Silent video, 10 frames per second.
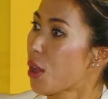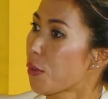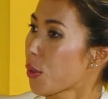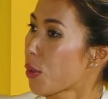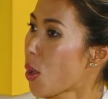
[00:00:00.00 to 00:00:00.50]

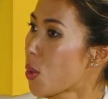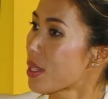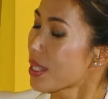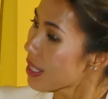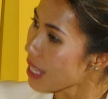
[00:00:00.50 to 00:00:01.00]
for their
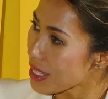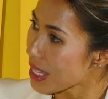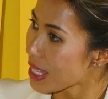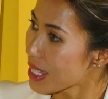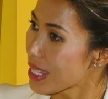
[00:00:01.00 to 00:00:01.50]
own
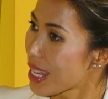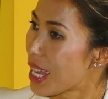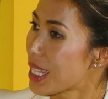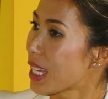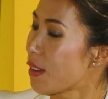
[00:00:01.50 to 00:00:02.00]
successes,
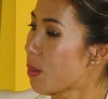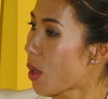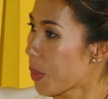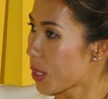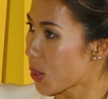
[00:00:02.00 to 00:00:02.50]
to give them
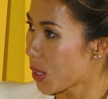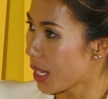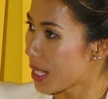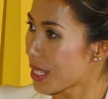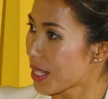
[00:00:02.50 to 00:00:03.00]

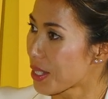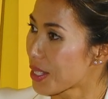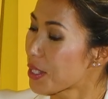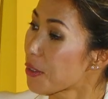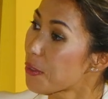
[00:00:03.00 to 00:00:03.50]
opportunities
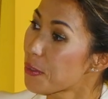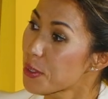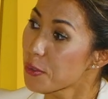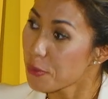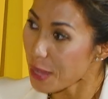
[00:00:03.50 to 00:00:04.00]
to
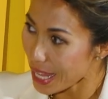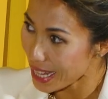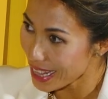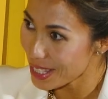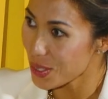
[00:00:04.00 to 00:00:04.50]

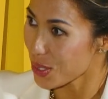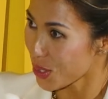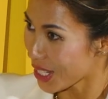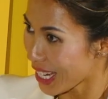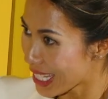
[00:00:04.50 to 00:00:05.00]
fail to a
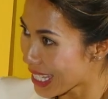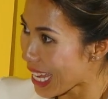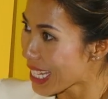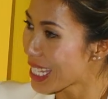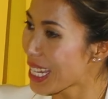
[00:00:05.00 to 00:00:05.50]
certain
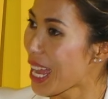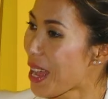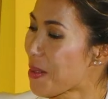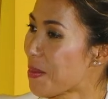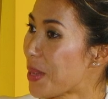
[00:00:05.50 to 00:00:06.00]
extent,
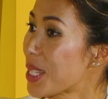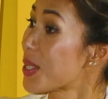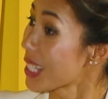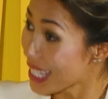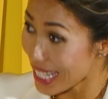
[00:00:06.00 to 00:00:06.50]
but to
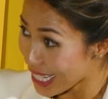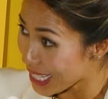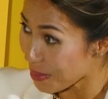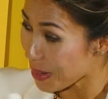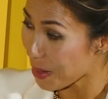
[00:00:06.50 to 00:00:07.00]

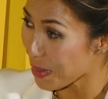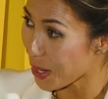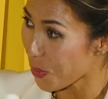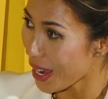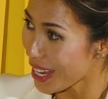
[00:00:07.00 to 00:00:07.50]
succeed in many,
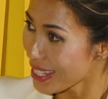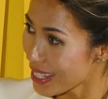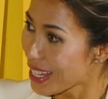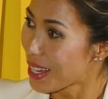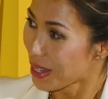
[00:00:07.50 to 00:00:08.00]
many
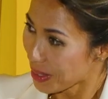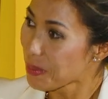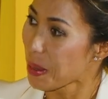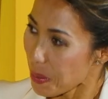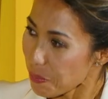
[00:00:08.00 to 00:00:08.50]
ways.
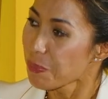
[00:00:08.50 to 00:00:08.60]
Yeah.